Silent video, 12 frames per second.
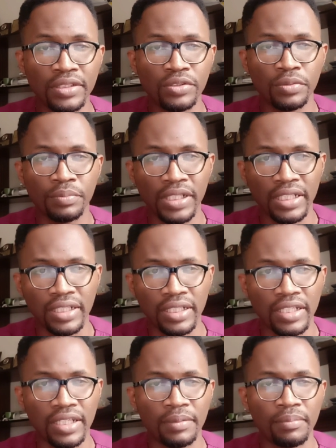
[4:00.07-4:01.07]
to make
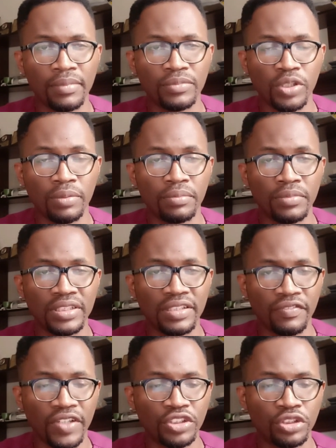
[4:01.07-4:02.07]
some
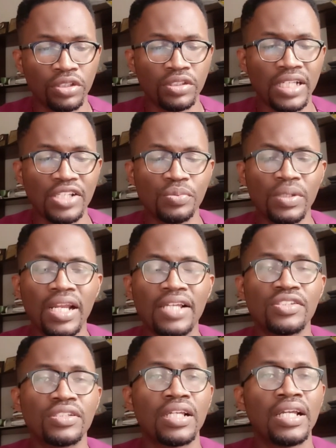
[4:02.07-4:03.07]
interventions, as well
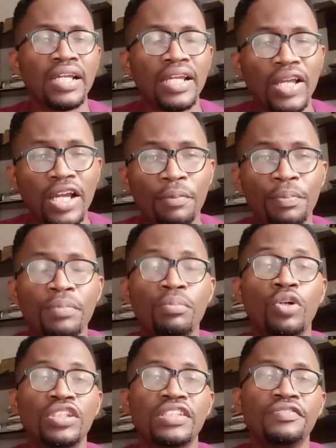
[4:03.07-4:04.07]
as helping
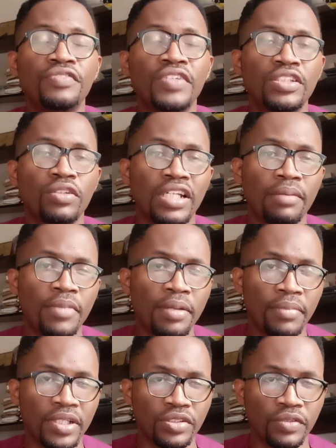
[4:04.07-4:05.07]
motivate other
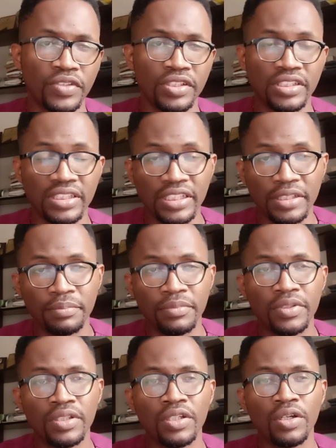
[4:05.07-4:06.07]
members of the team
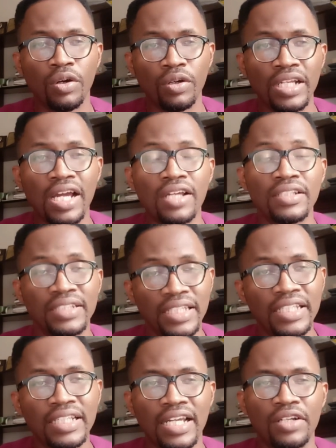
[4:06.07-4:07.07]
on how they
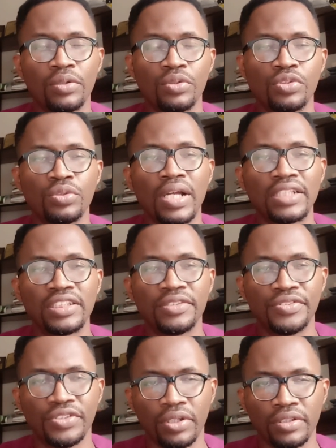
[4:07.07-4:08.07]
can also achieve
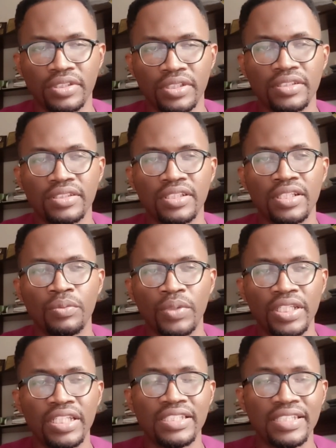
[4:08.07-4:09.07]
success when
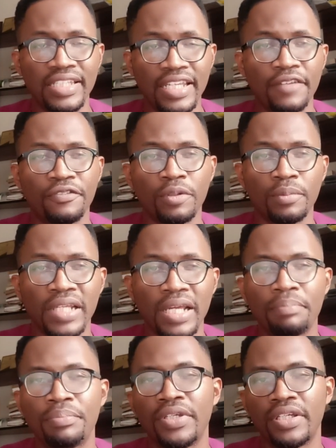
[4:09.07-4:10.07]
they hear from their
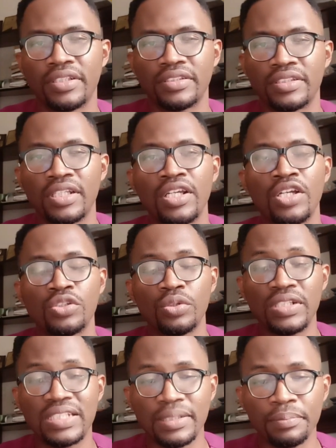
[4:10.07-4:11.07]
peers. So
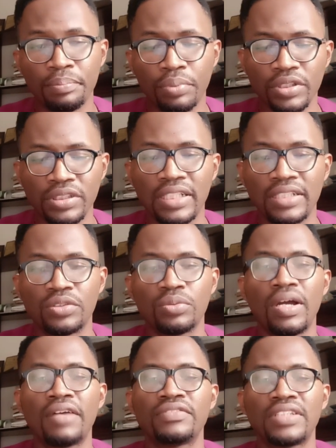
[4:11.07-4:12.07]
it's important to
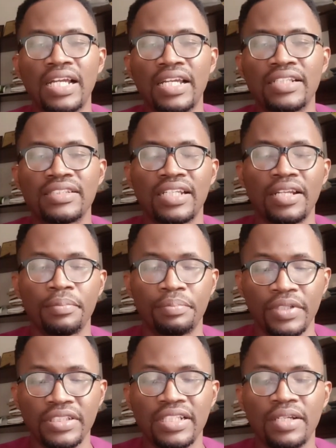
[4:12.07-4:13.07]
have targets and
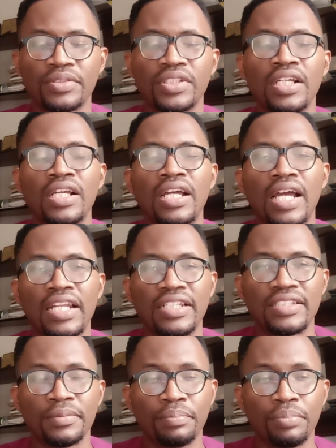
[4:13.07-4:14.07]
appraisals, and
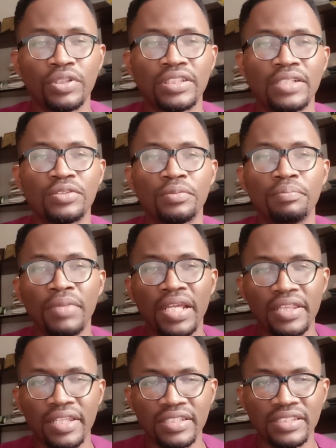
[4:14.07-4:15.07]
it's important to make
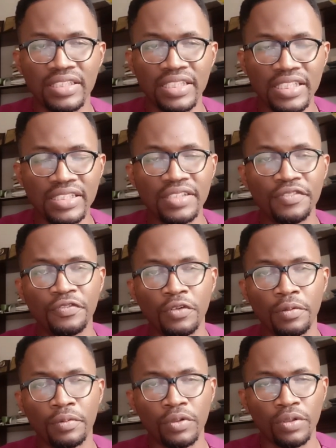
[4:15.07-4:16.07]
things easy
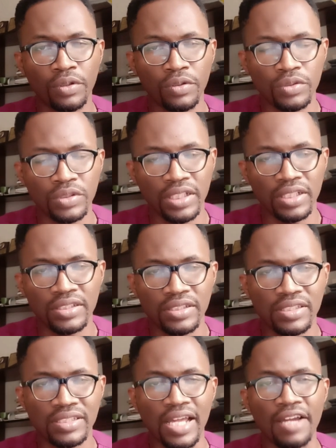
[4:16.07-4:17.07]
for the
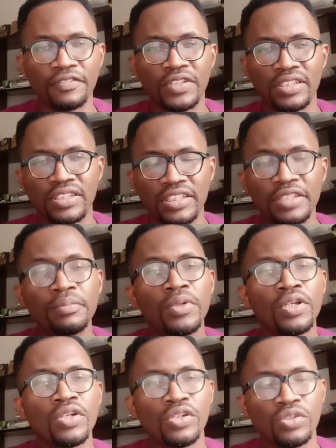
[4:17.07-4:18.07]
staff, the team,
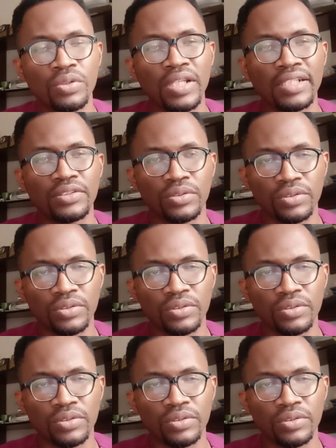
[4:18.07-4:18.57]
so that